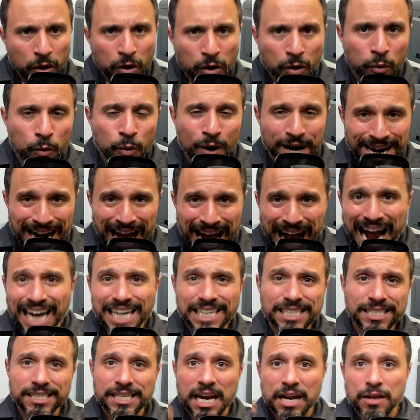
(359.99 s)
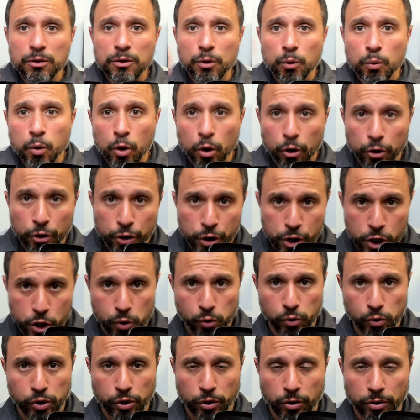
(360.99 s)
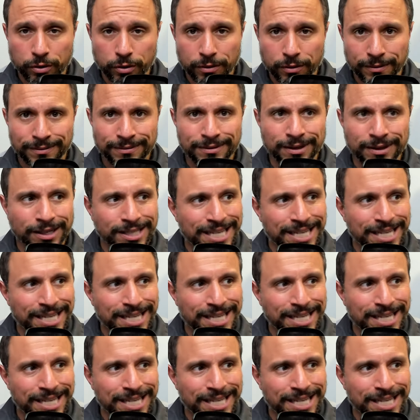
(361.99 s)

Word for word: When I say the word user, does